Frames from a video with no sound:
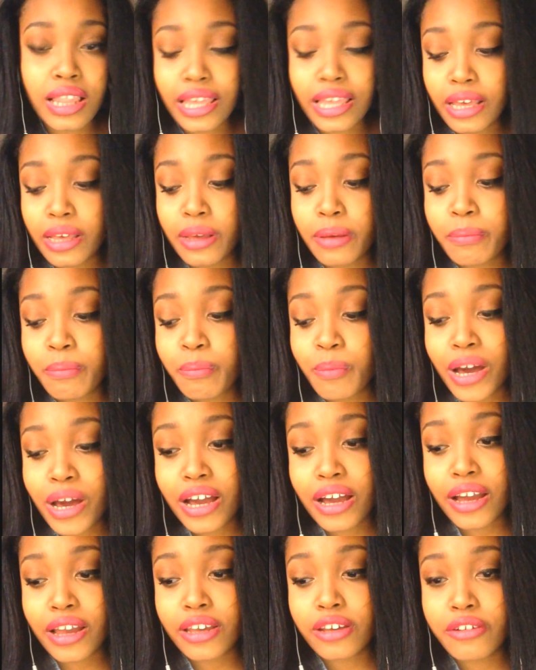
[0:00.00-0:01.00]
like
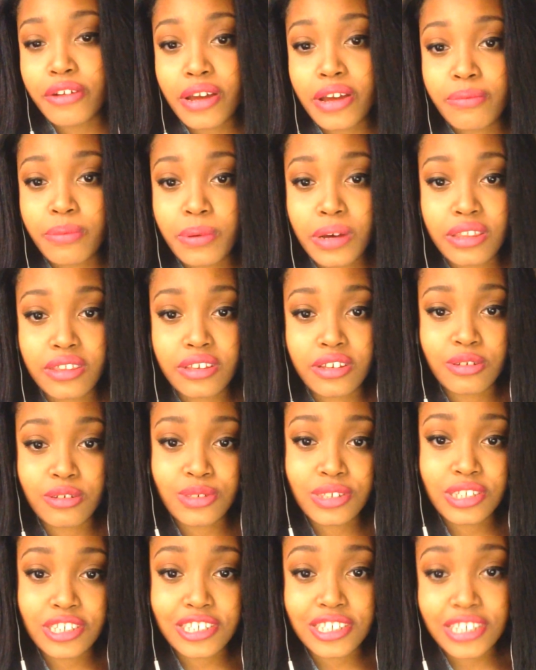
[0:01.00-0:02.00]
my grandfather
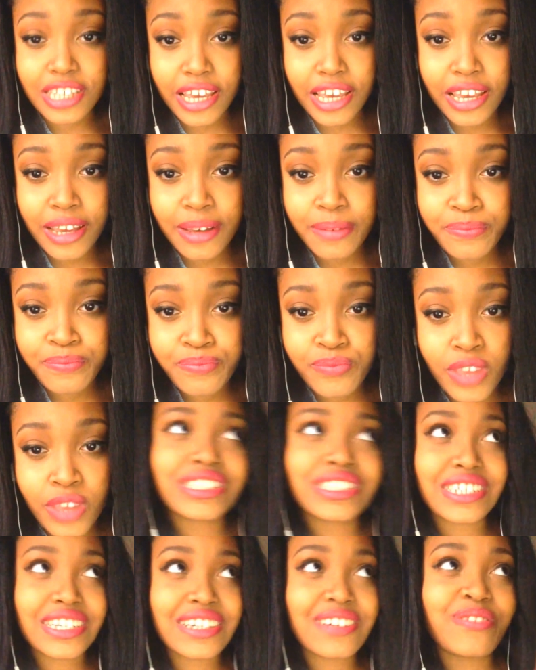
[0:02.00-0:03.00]
used to say,
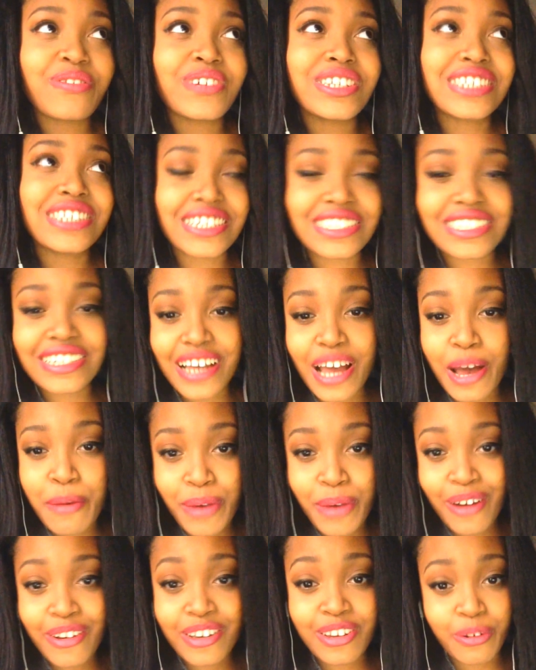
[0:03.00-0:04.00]
what doesn't come
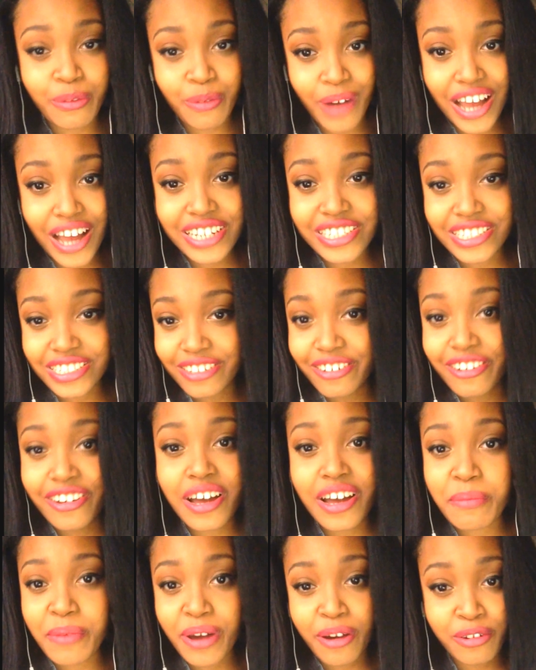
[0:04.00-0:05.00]
out in a wash is going
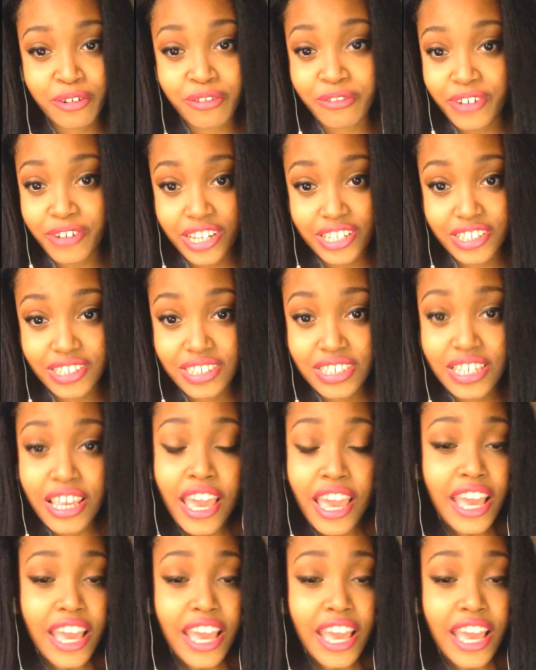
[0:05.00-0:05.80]
to come out in a rinse.